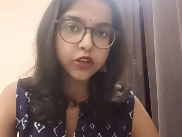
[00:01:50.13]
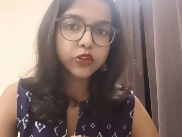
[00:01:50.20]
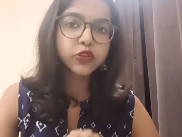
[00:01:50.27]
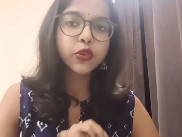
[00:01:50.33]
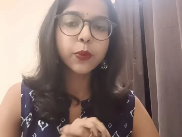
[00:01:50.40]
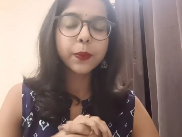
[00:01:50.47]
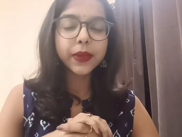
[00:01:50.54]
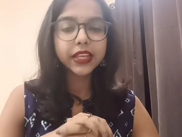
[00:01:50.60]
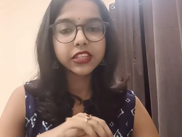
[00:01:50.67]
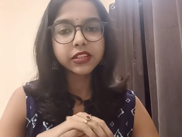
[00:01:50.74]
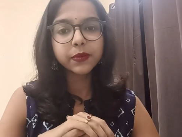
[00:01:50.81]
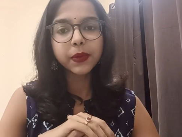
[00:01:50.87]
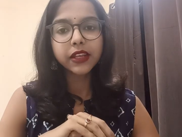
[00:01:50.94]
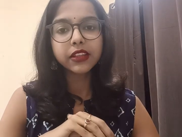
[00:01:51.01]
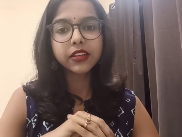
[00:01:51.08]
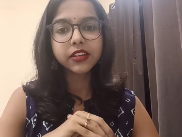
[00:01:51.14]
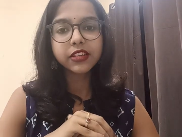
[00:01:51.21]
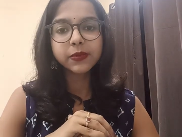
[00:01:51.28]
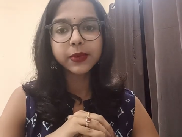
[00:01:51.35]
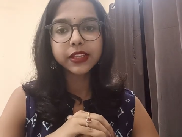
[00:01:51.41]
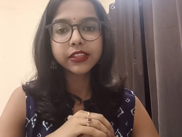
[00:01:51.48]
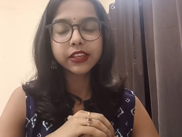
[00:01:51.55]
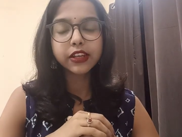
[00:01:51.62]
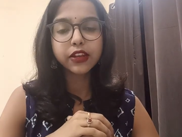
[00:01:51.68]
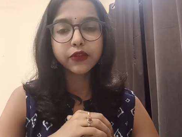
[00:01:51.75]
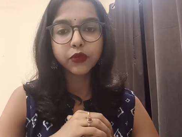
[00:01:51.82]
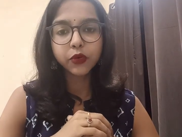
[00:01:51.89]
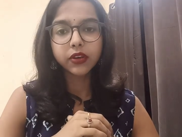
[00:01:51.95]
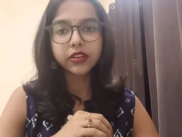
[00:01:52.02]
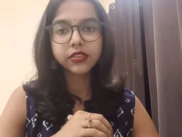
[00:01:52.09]
So mixed methods basically
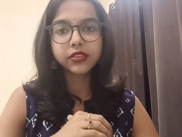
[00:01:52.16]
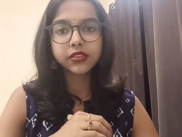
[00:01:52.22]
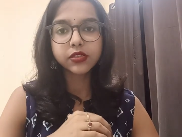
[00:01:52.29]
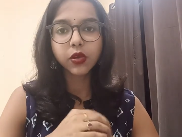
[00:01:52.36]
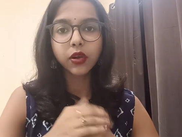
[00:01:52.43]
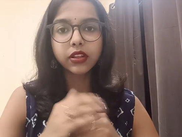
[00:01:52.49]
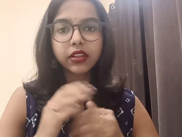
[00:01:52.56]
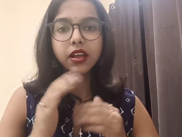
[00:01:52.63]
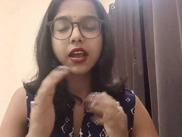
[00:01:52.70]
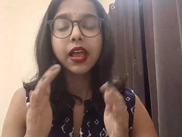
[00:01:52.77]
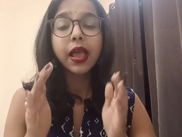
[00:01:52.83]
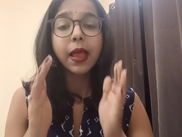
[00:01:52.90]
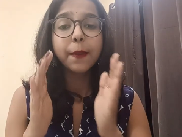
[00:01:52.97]
focuses on the